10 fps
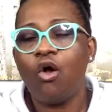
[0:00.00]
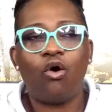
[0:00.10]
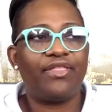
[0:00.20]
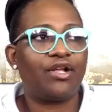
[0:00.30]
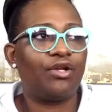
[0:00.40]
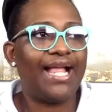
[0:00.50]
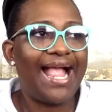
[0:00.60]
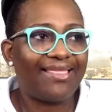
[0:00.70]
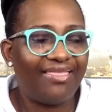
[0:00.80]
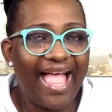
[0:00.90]
or they're going to
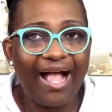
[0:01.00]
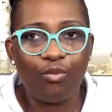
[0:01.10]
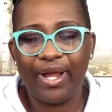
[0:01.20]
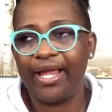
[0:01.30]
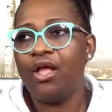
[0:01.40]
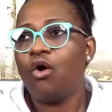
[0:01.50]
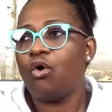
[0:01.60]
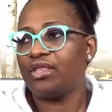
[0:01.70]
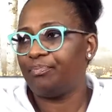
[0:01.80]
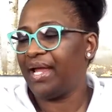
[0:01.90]
act that way,
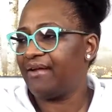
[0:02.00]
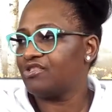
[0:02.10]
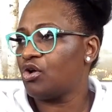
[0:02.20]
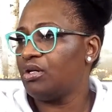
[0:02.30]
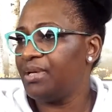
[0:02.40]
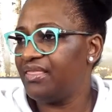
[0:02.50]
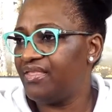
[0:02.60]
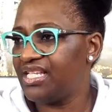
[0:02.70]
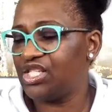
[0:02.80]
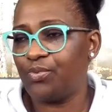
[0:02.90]
or the parents are going to be
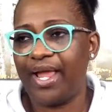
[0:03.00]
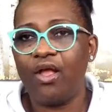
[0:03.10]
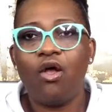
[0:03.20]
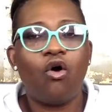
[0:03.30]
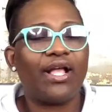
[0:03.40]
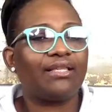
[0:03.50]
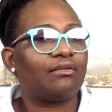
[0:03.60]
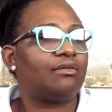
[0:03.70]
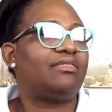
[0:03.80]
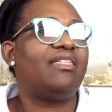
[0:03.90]
this way or
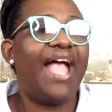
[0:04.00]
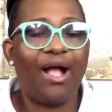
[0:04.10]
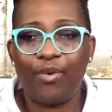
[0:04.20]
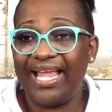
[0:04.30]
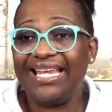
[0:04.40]
that way.